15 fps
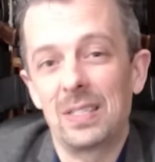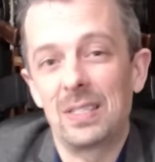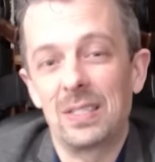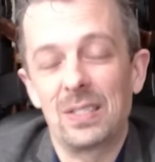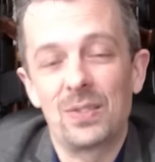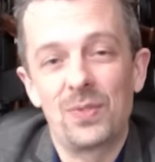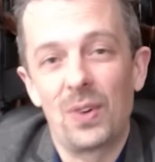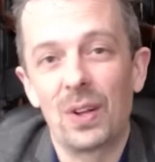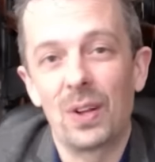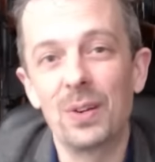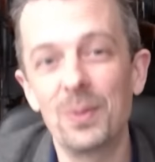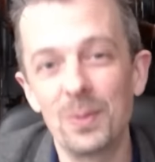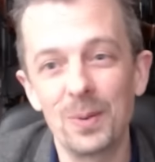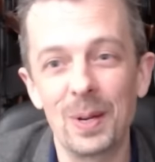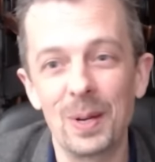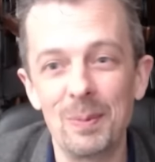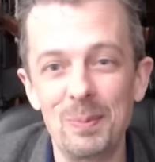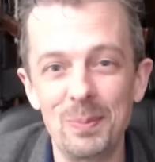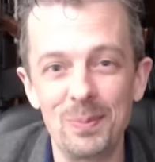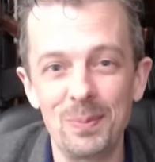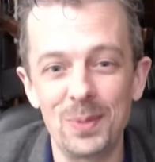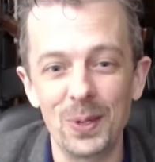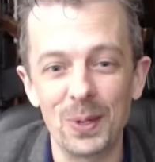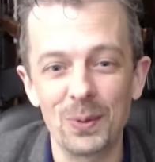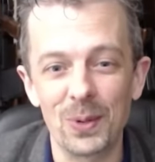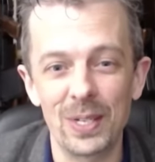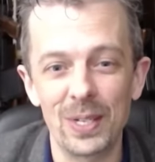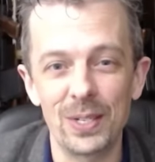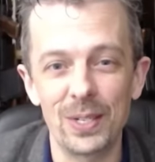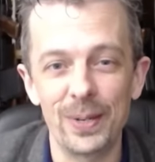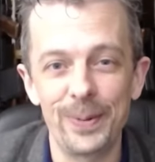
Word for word: to follow, um, doing what I do.